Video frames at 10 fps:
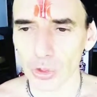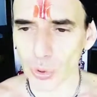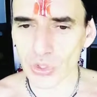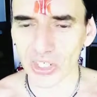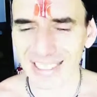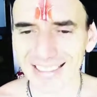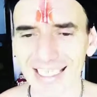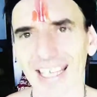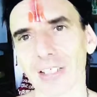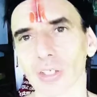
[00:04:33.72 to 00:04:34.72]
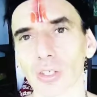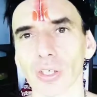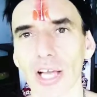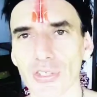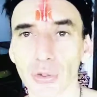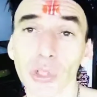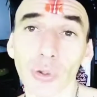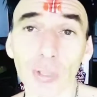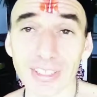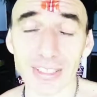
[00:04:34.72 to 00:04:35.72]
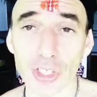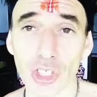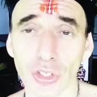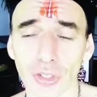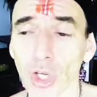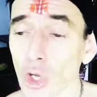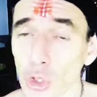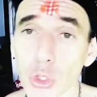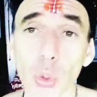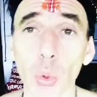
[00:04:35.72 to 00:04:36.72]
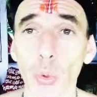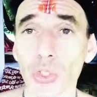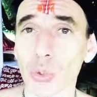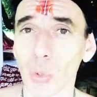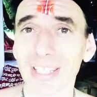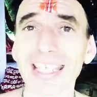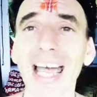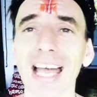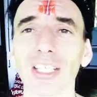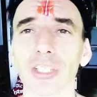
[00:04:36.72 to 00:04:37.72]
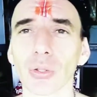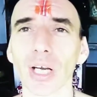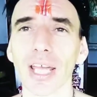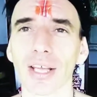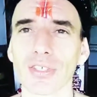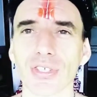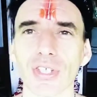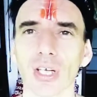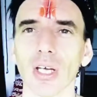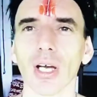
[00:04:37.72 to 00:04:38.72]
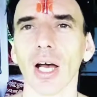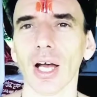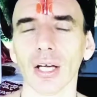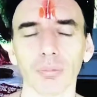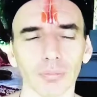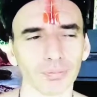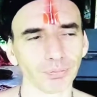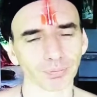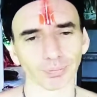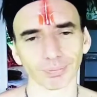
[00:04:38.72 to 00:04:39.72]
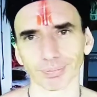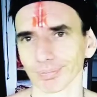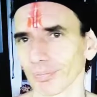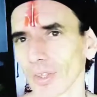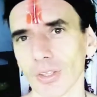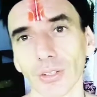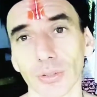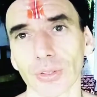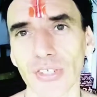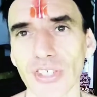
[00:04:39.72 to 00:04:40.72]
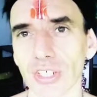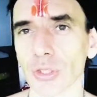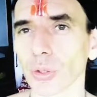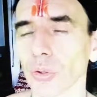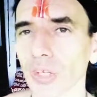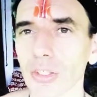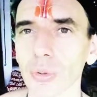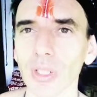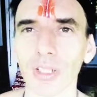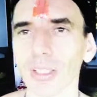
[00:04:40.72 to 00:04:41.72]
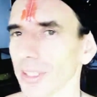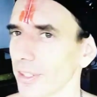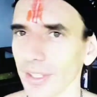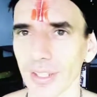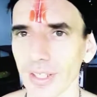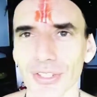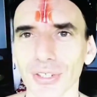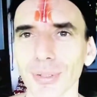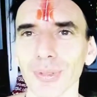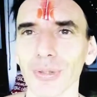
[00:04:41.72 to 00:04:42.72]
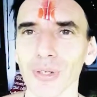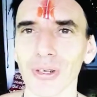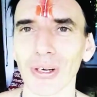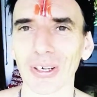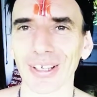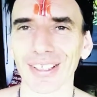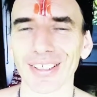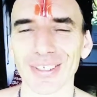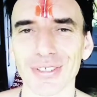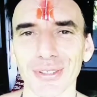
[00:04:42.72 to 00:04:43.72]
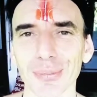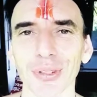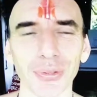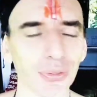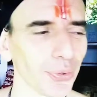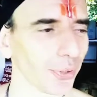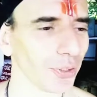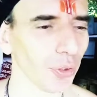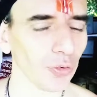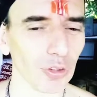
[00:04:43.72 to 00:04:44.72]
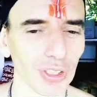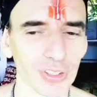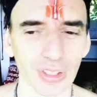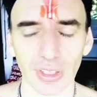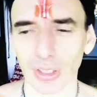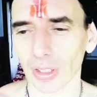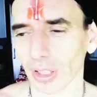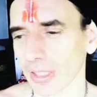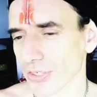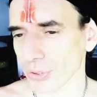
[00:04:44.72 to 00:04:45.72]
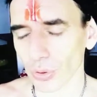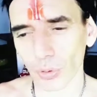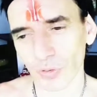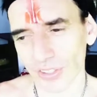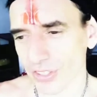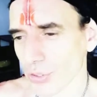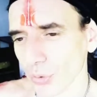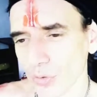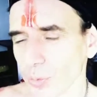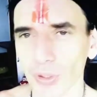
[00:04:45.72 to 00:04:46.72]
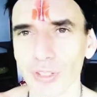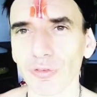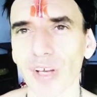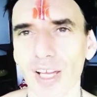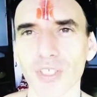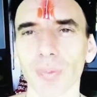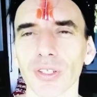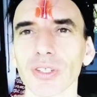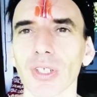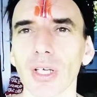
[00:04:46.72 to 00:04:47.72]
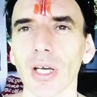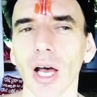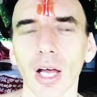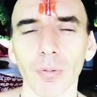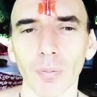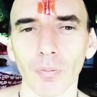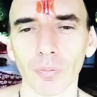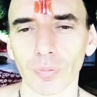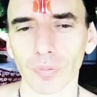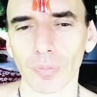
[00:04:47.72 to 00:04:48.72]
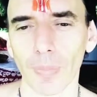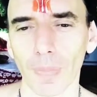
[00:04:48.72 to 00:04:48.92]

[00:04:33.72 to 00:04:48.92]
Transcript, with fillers: using that anger as a retaliation source to attack your ex, um, you know, that's it. You go that way. It's going to be a war. It's going to be an ongoing conflict, unless the conflict dissolves pretty fast. But um,